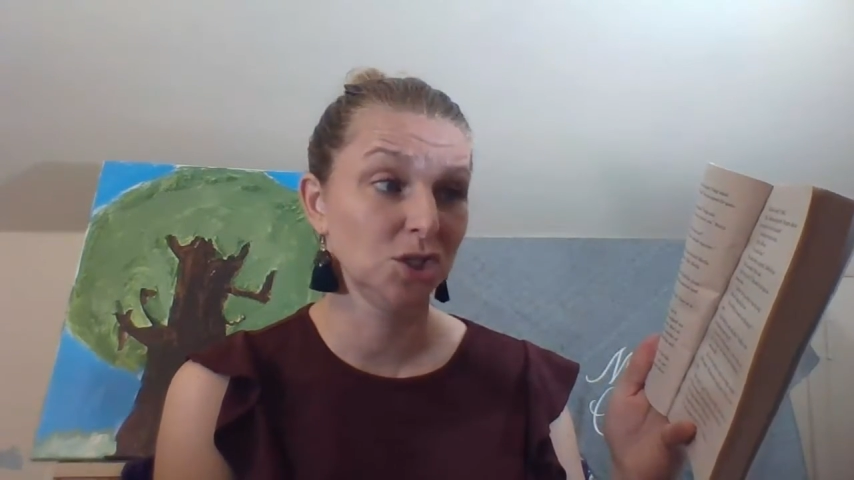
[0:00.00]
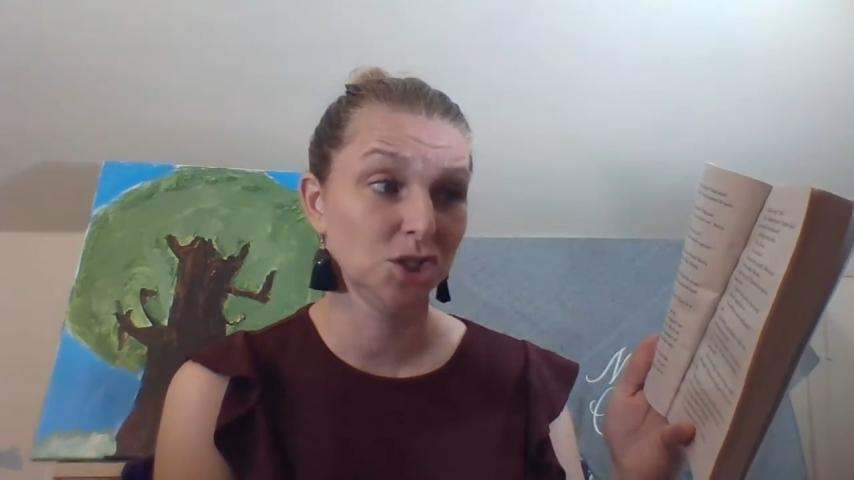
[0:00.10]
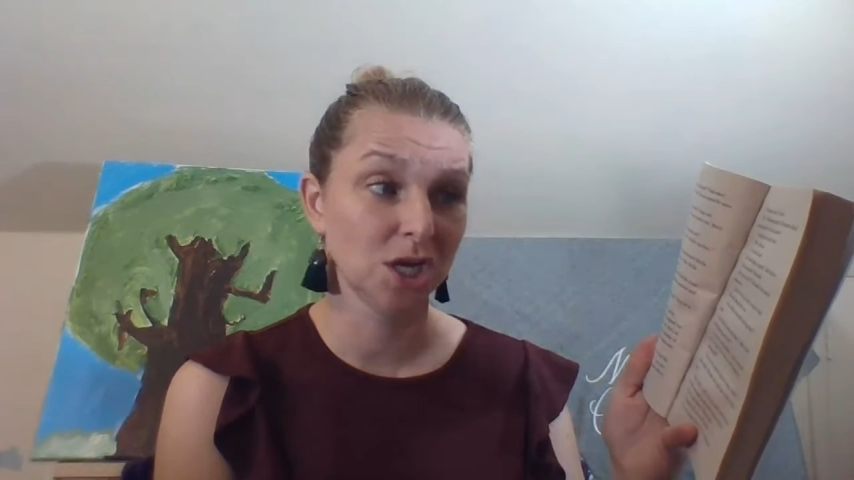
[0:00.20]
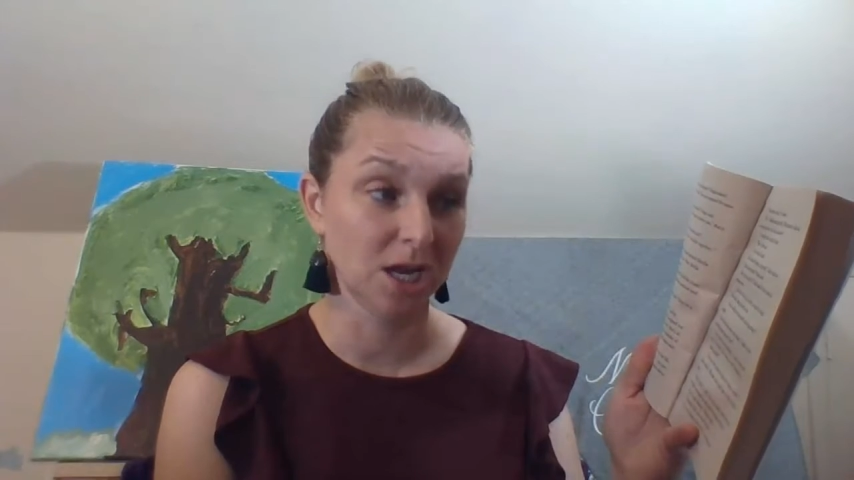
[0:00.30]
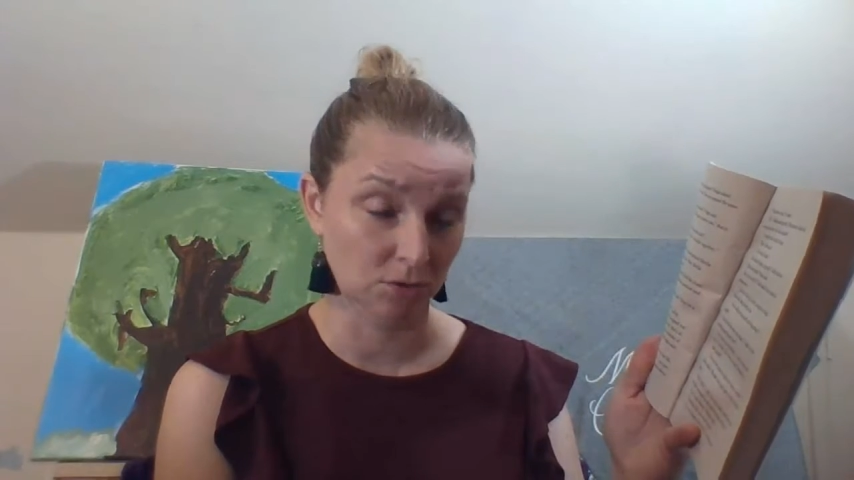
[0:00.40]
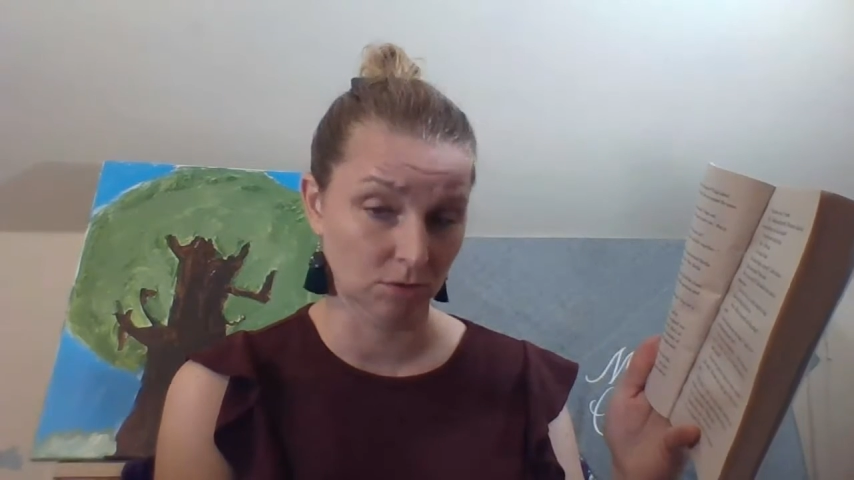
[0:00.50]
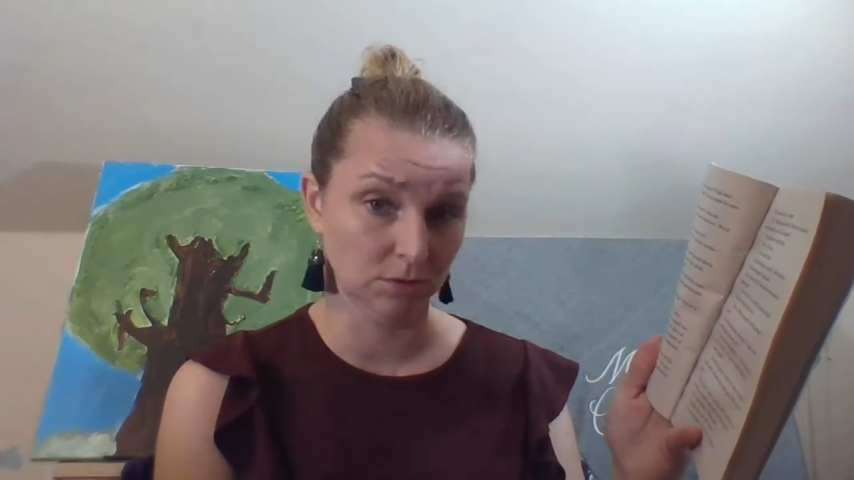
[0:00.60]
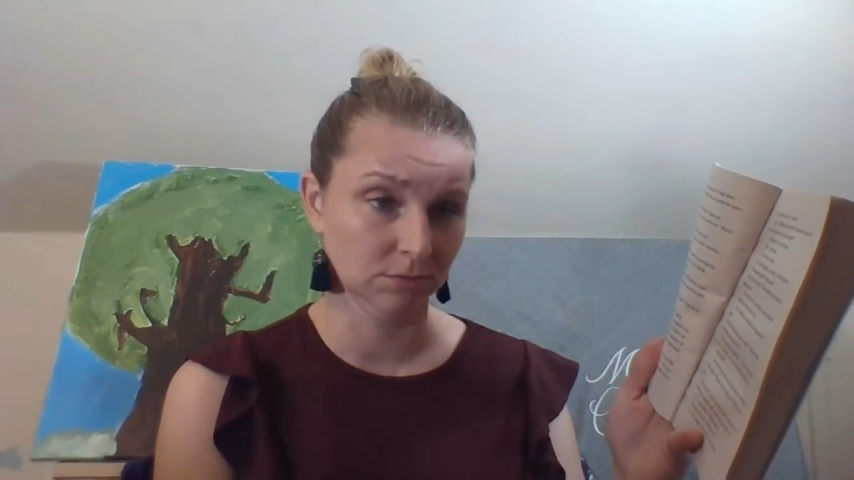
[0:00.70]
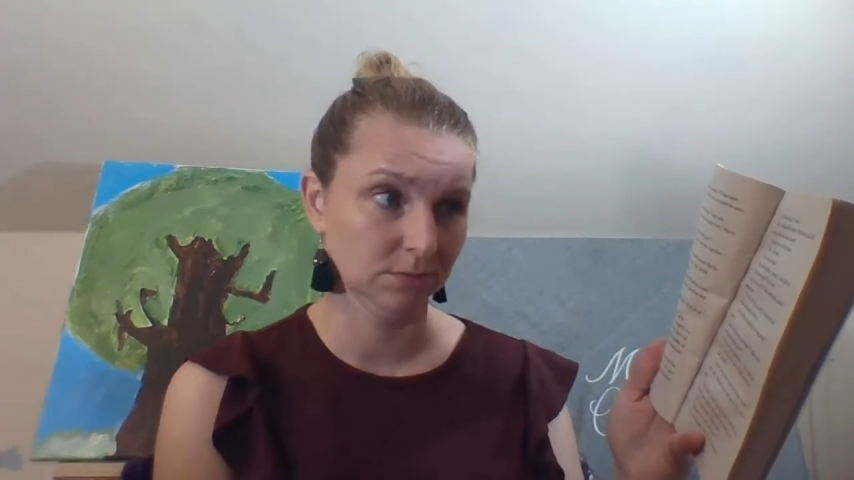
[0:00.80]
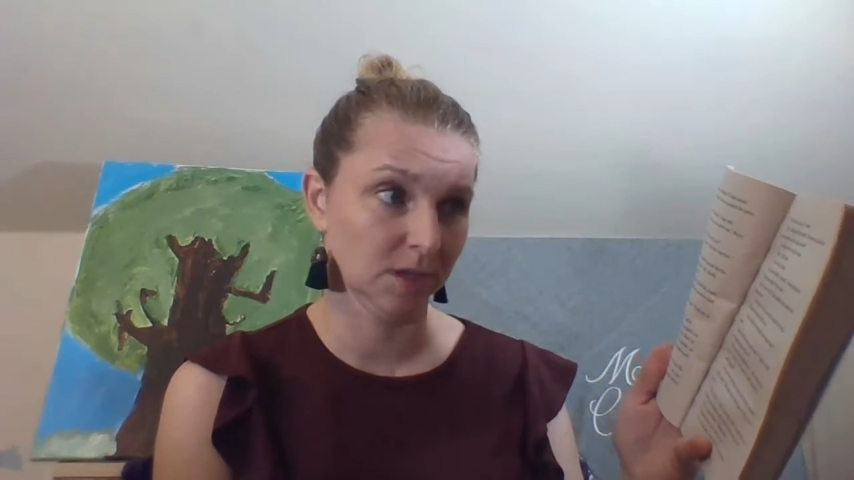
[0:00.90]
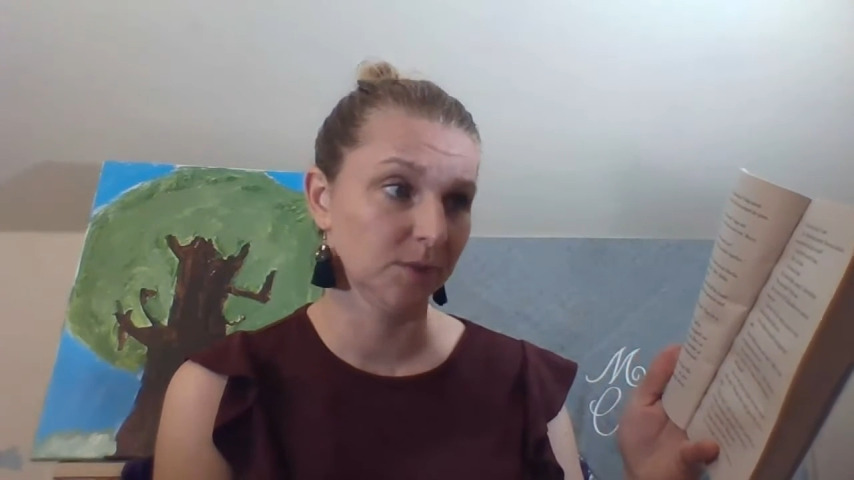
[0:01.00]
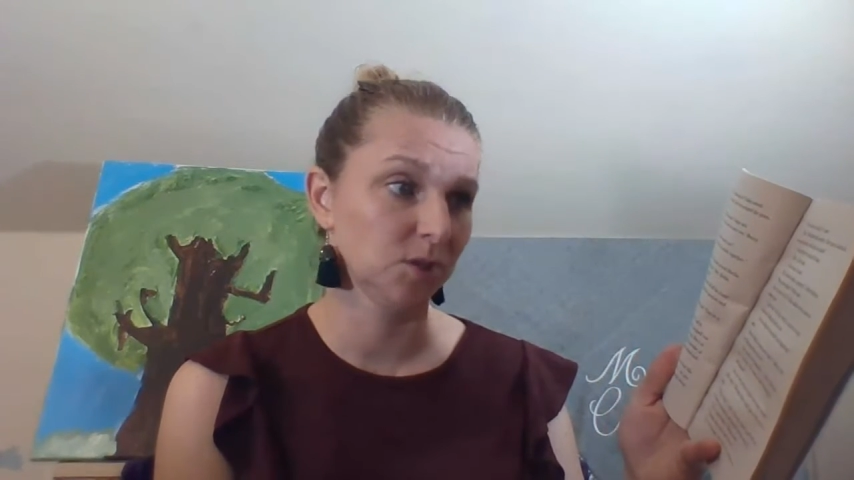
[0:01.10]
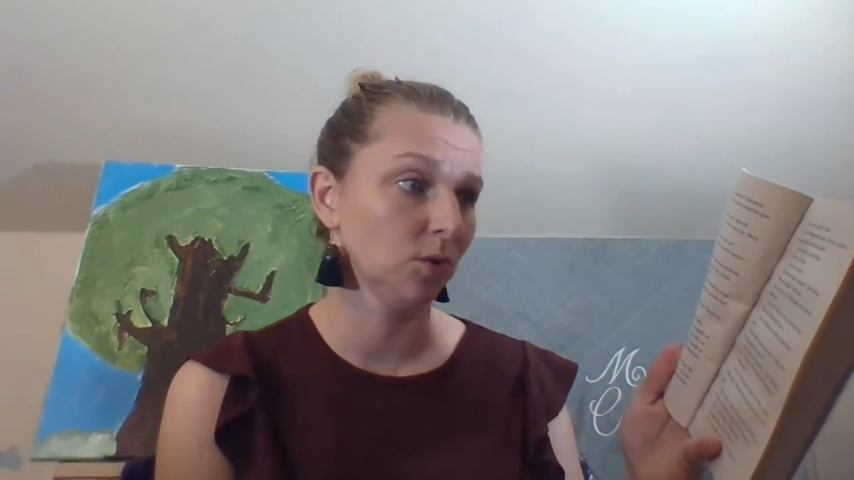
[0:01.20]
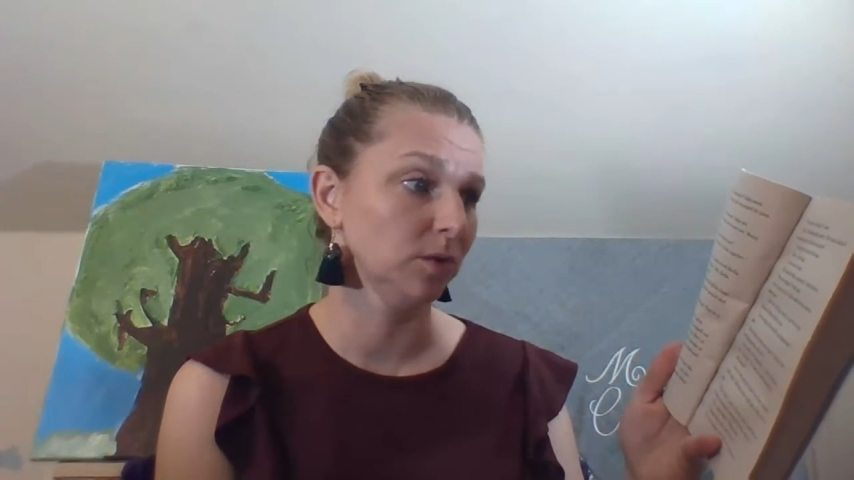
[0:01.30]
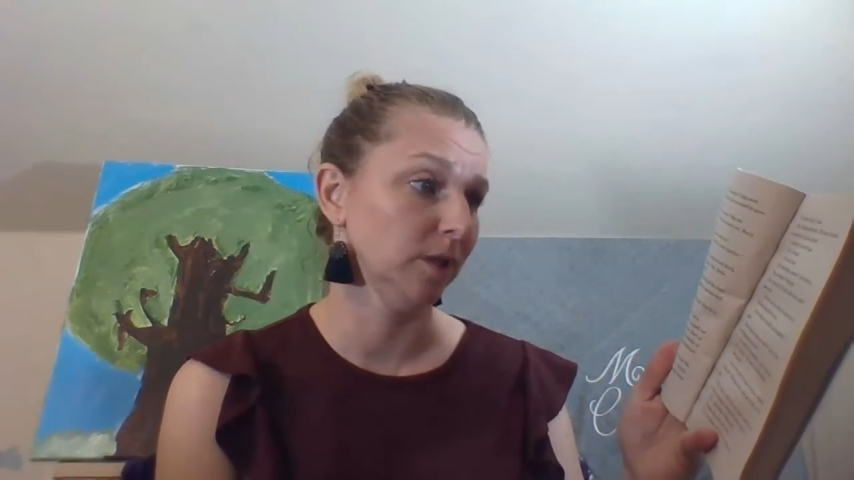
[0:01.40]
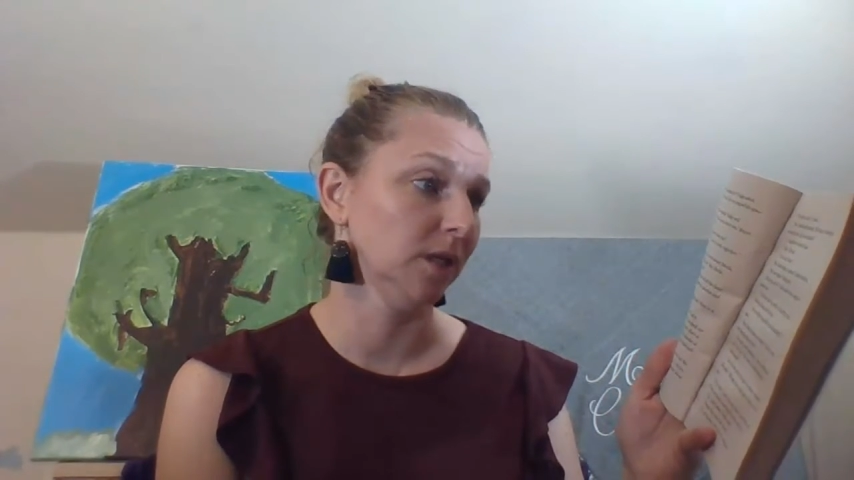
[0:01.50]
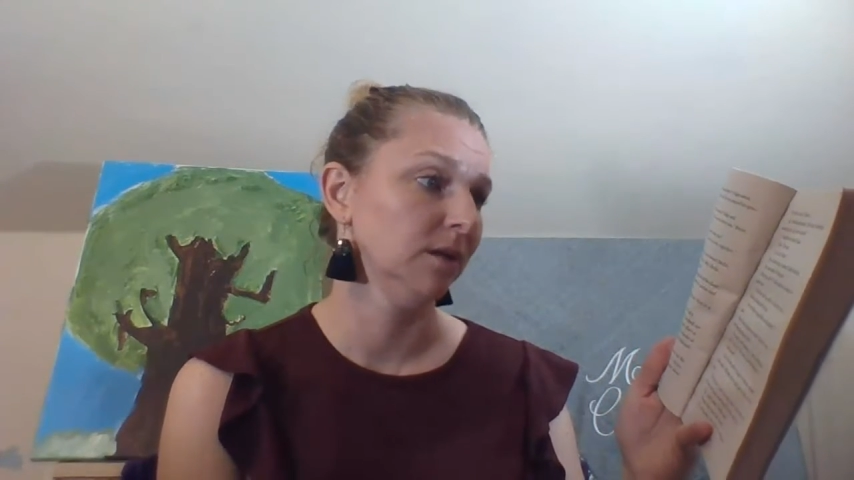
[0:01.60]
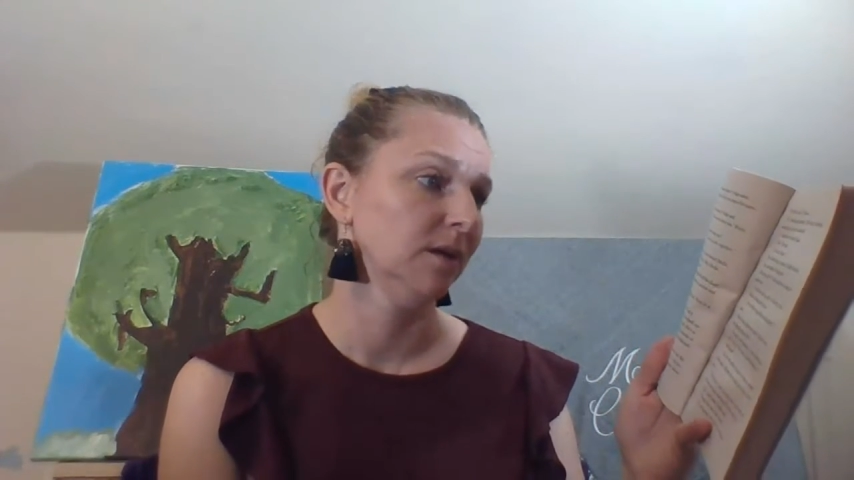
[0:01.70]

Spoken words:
general, Libby told me.